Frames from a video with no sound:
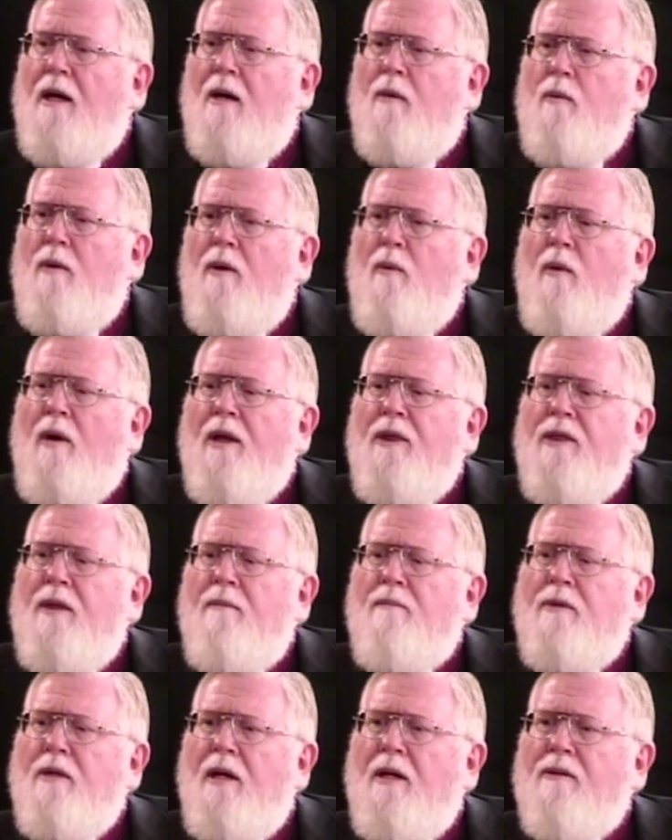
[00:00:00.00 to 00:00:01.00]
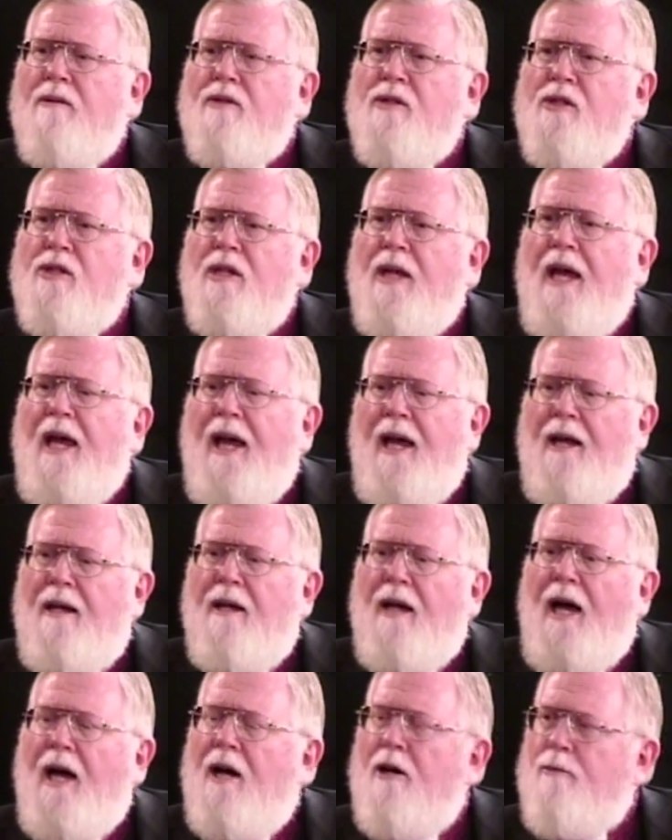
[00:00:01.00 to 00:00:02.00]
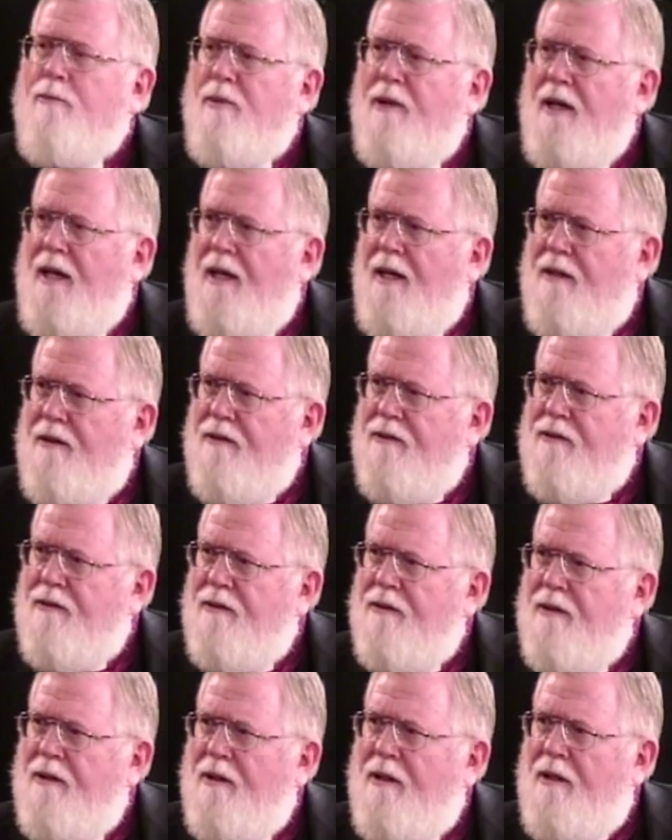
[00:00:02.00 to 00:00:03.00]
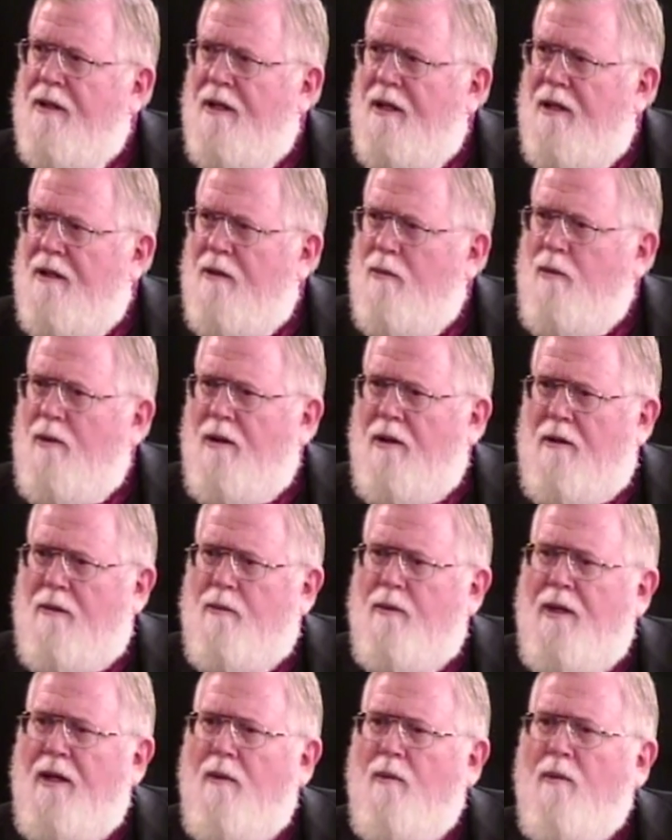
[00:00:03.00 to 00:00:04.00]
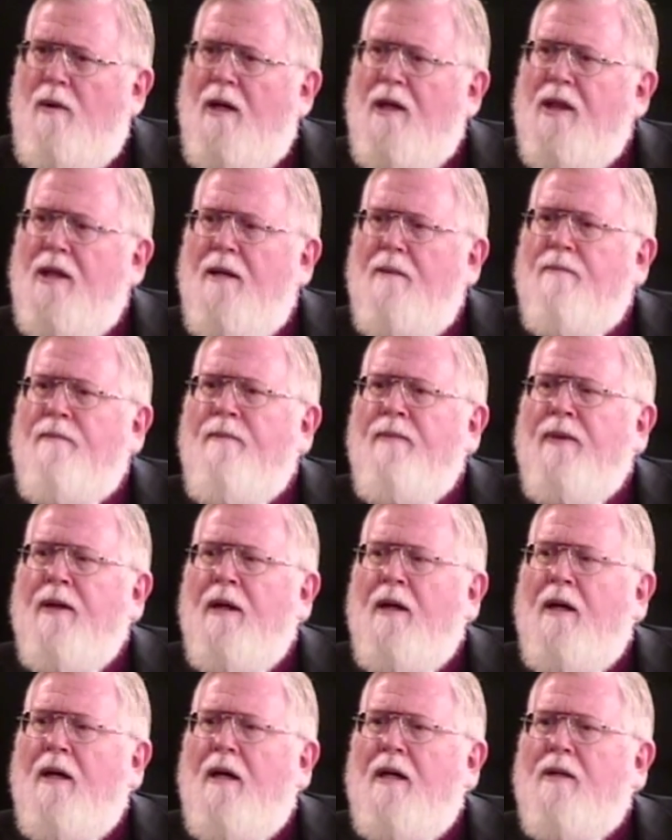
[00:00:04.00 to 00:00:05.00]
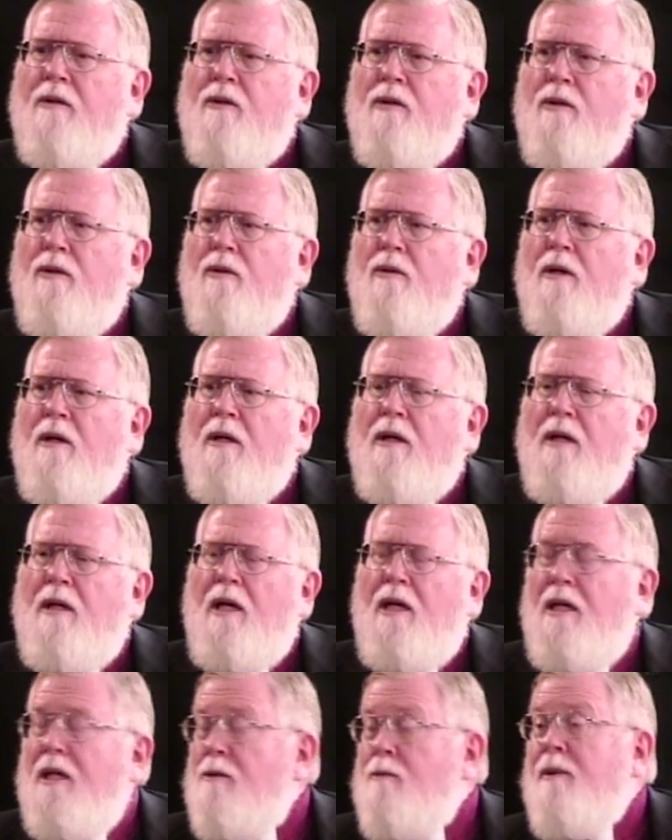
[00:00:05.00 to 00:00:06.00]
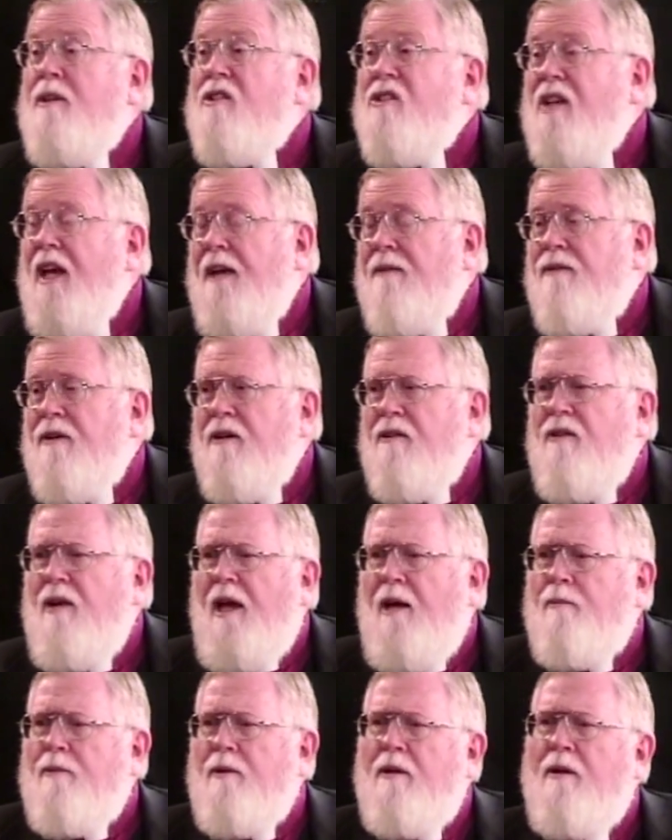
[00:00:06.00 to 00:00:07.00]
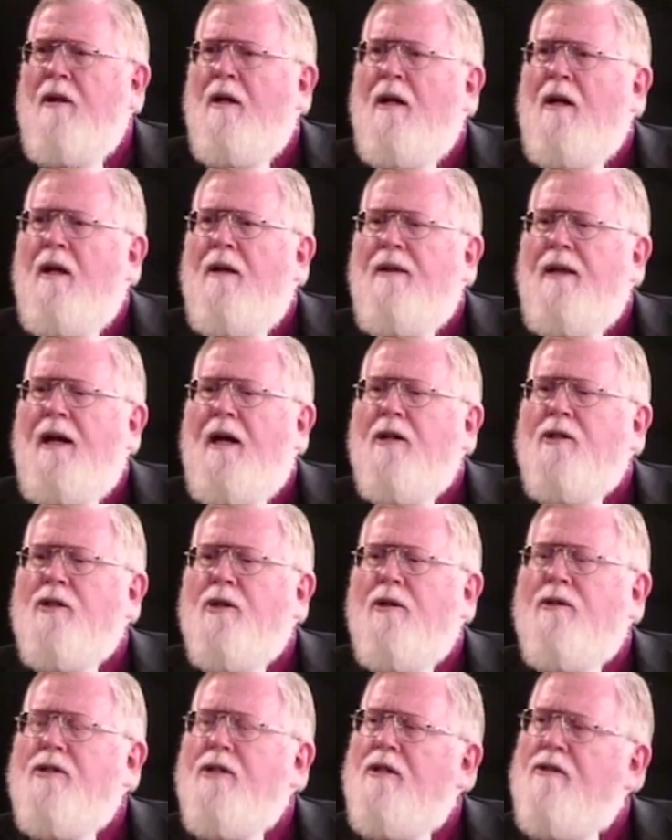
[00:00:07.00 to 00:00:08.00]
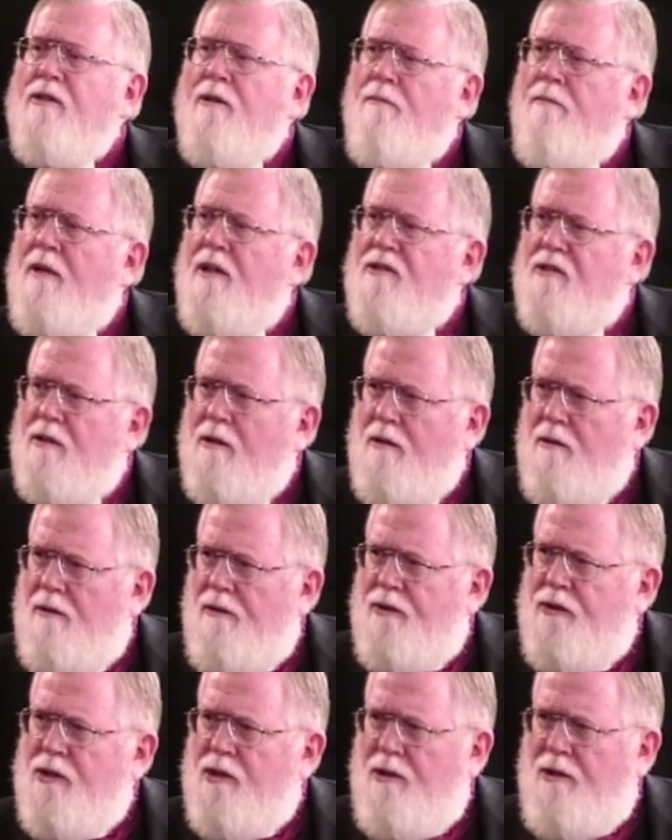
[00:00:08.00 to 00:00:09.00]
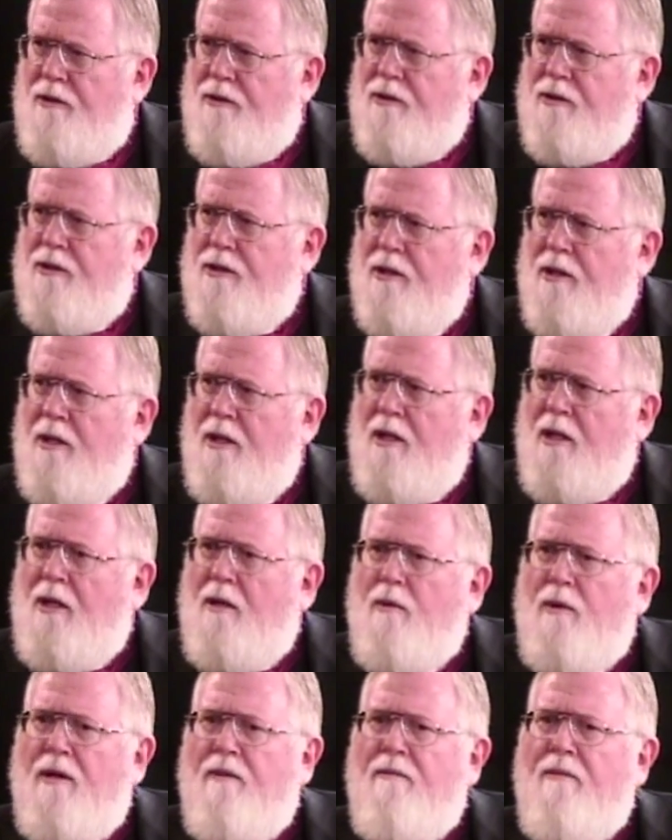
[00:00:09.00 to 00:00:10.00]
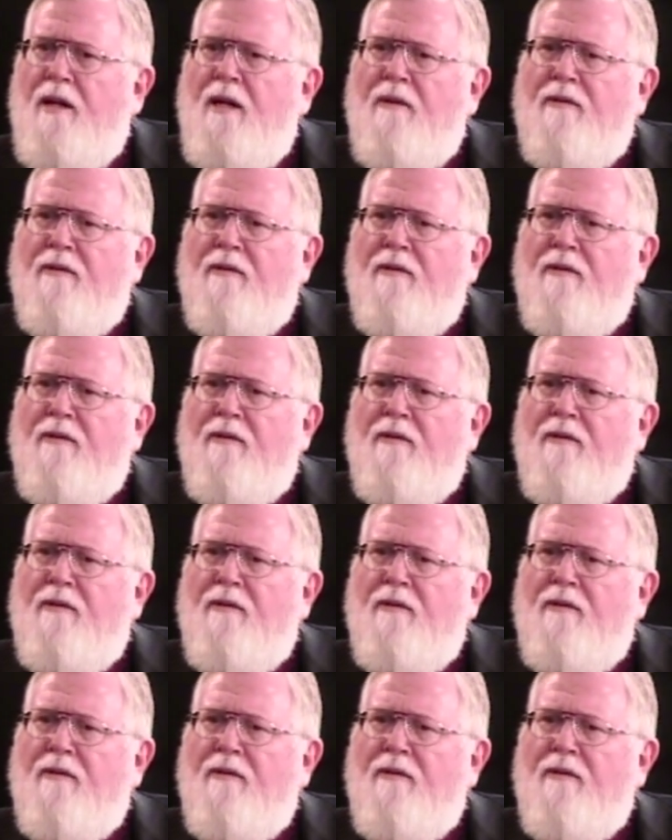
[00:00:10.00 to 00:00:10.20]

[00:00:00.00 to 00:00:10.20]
We want them to understand our place in the world. We want them to, it has been said, for example, that our church is a mystical church. We have many